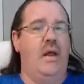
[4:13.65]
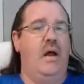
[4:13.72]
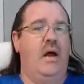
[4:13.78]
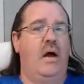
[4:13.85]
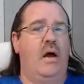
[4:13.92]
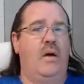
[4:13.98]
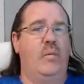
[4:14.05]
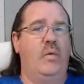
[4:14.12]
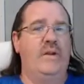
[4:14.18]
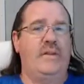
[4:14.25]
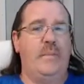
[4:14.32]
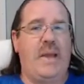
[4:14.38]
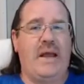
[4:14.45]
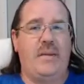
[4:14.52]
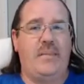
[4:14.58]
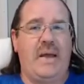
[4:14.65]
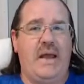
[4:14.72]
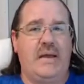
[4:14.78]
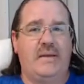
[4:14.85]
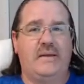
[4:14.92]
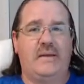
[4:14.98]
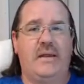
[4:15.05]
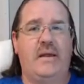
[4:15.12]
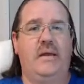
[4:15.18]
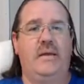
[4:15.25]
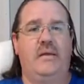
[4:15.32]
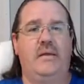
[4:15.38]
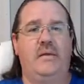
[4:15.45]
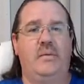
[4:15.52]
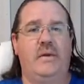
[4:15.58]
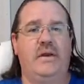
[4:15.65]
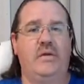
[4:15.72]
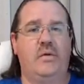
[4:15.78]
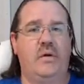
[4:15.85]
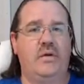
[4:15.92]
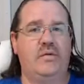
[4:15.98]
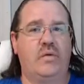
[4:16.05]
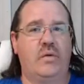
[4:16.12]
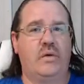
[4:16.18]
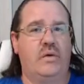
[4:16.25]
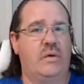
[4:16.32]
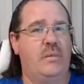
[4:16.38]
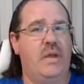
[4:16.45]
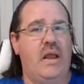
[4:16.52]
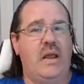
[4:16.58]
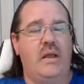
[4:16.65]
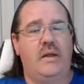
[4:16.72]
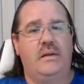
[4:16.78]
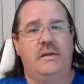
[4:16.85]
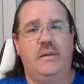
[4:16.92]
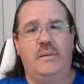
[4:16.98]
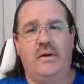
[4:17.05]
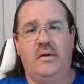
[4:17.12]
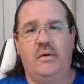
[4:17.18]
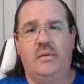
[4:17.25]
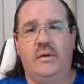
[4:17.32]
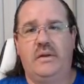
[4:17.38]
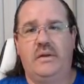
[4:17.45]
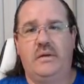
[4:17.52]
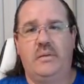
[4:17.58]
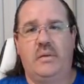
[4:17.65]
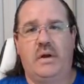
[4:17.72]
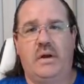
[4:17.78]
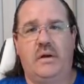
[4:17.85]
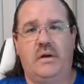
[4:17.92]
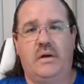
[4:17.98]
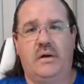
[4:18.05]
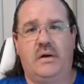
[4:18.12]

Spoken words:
With the backpacks, when you always order them, let me know whether you want